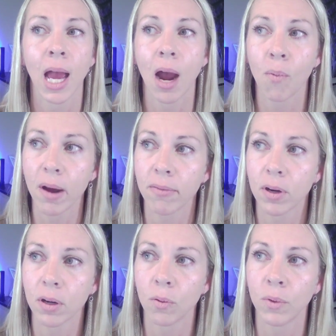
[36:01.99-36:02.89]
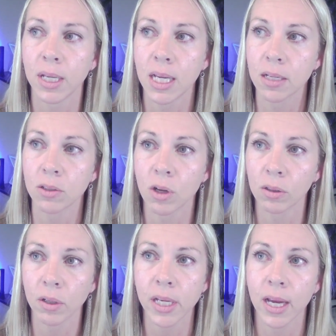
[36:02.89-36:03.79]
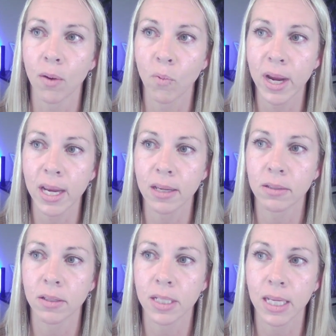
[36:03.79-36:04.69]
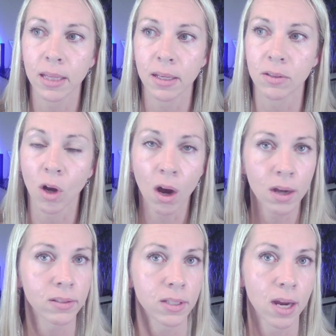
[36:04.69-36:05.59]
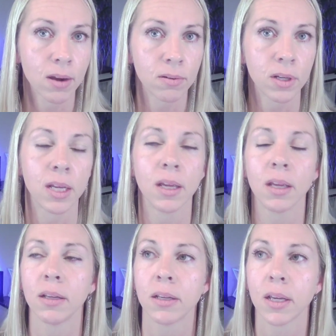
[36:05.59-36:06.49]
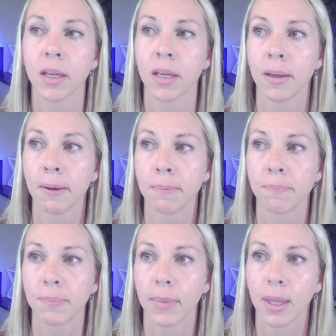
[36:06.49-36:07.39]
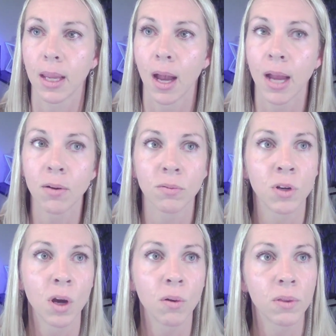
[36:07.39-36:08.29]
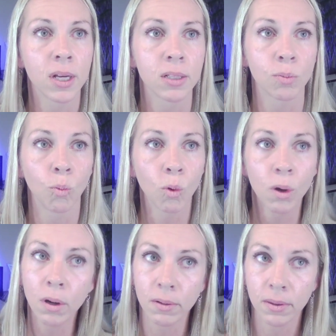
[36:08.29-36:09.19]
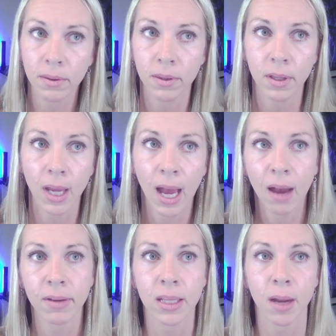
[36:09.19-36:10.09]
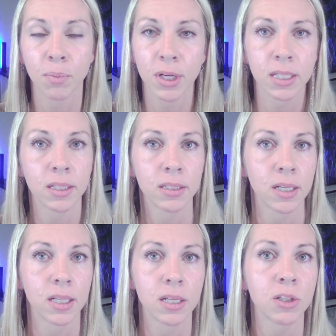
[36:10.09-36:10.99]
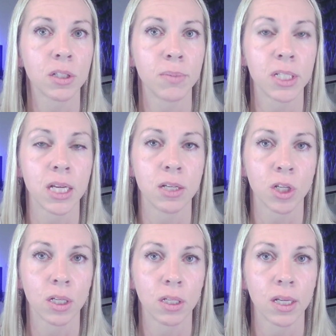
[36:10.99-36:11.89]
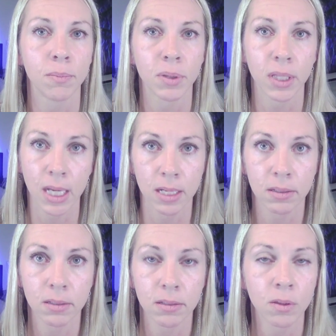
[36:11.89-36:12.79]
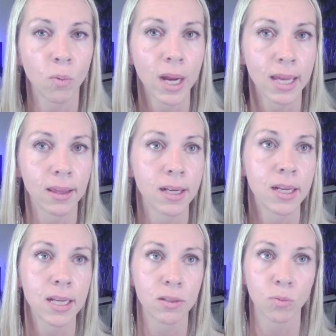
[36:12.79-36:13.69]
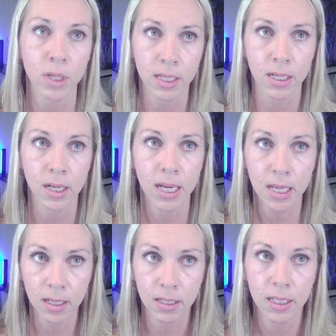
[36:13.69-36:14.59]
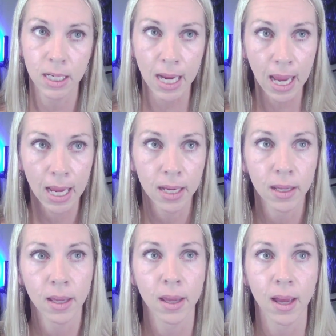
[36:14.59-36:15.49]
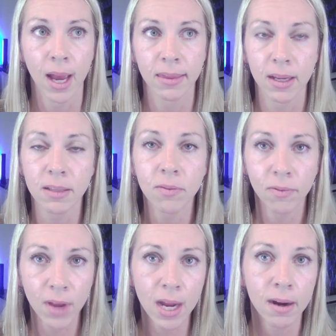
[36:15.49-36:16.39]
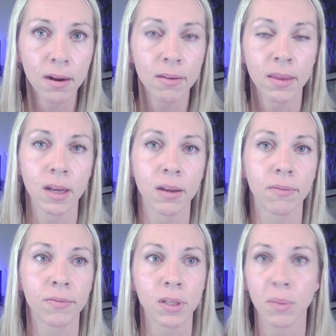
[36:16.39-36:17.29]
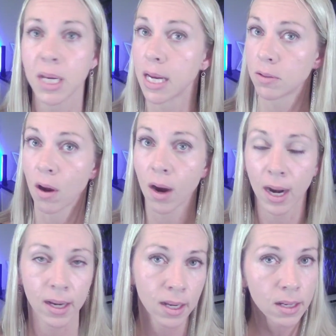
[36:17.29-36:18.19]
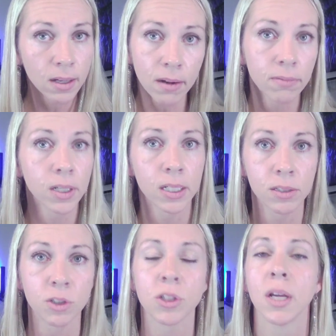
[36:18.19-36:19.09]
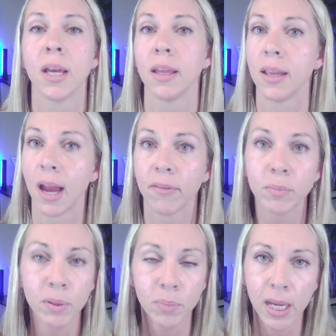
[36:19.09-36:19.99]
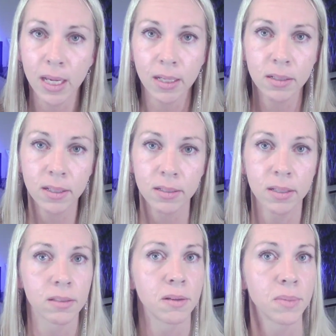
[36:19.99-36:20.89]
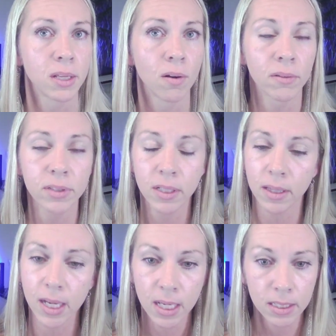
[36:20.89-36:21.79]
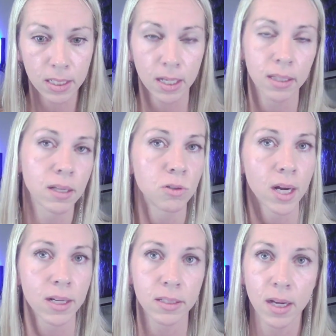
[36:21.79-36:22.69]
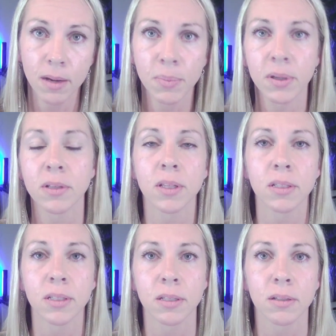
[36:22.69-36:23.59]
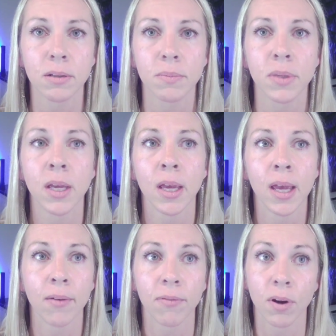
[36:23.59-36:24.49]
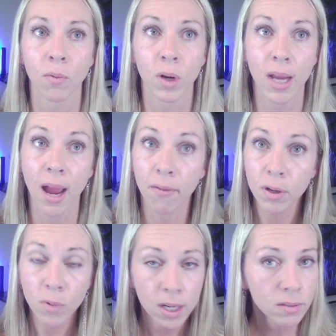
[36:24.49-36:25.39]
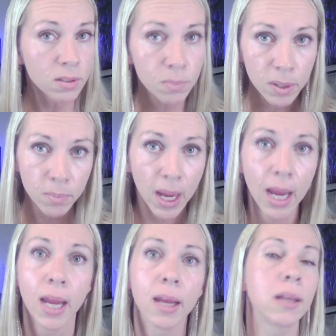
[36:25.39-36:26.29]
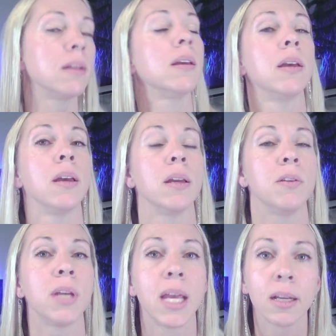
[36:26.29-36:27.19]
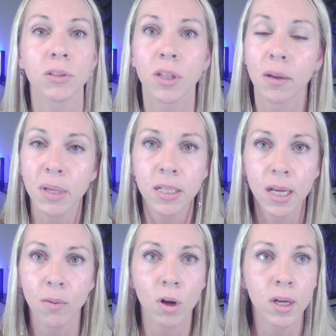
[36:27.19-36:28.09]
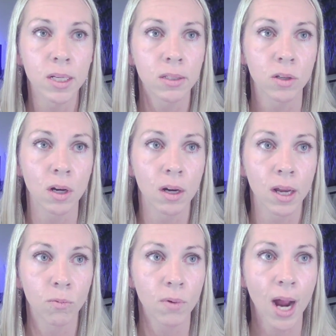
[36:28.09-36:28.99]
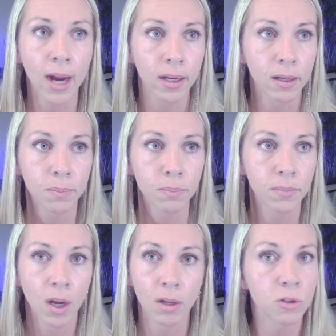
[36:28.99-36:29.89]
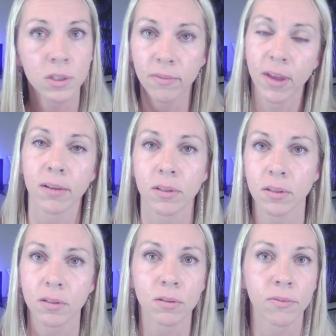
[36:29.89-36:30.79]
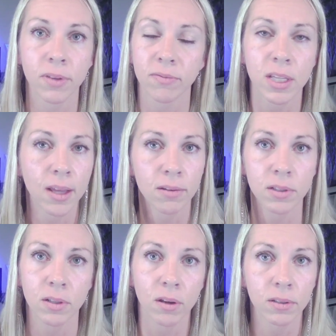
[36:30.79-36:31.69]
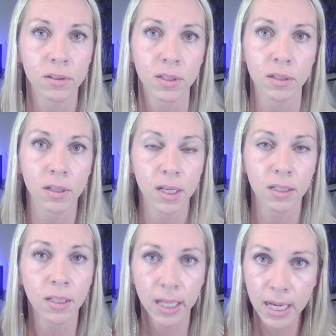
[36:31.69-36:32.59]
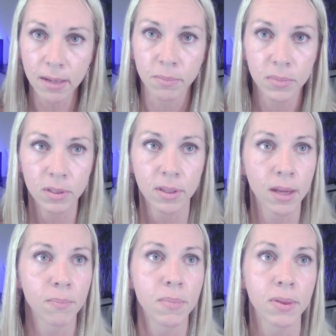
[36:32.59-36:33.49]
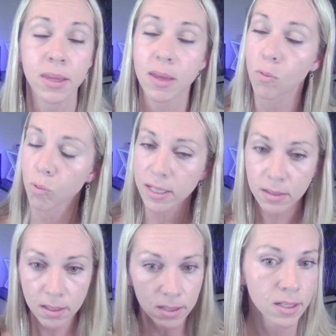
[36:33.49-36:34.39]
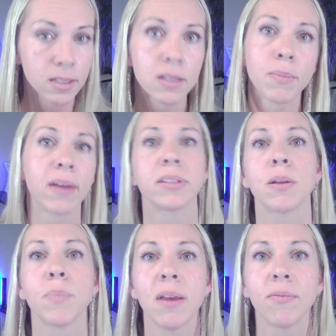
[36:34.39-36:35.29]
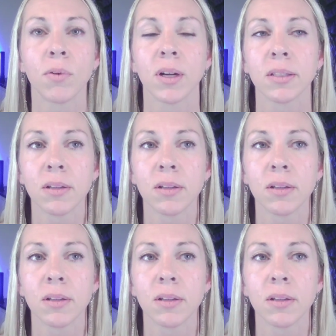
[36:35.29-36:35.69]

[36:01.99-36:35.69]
However, we need to start looking at ways to get these costs down. And I don't know that it's worth having that pre-existing condition limitation in place the way that it is written in today. I think it's fair that if somebody has not had any coverage, they haven't been paying into the system, then all of a sudden they get sick and they try to sign up into the system for what everyone else has been paying. You can't just come in day one and start and rack up hundreds of thousands or $50,000 in claims that the rest of the system has to pay for it.